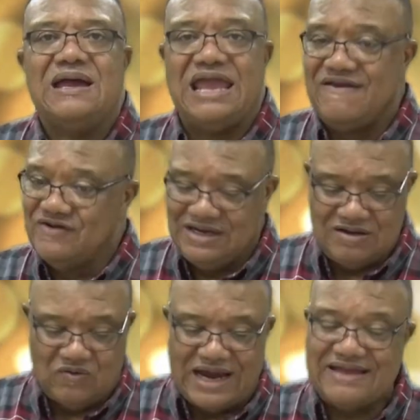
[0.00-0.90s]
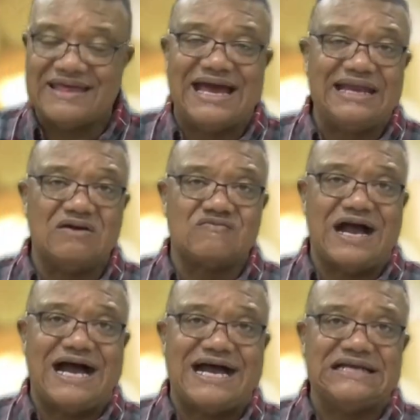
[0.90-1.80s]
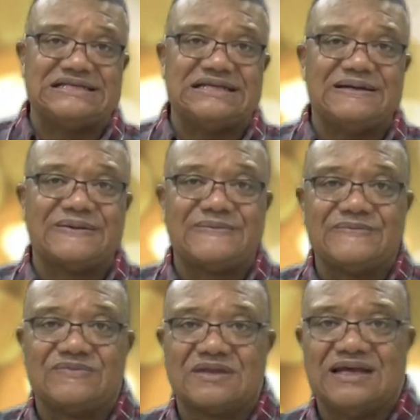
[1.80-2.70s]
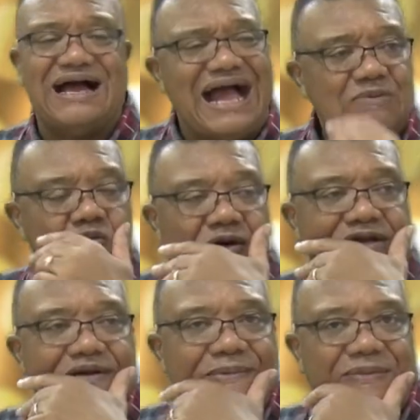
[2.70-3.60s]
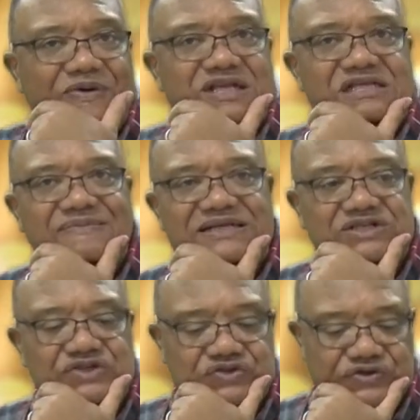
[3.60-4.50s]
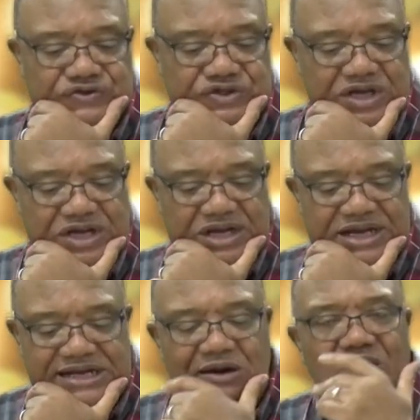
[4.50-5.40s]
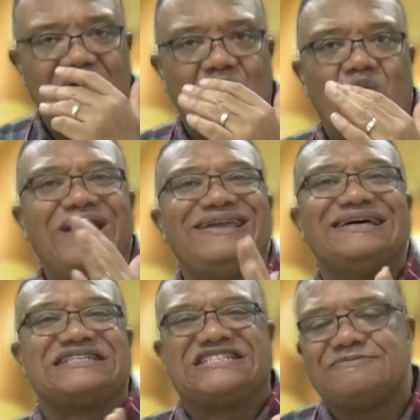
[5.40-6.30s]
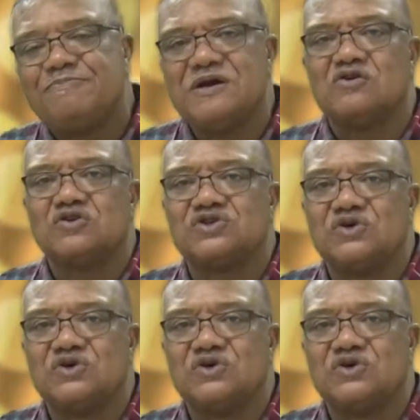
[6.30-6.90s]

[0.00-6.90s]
Even in the way that it rides. I wonder, my brothers and my sisters, what does when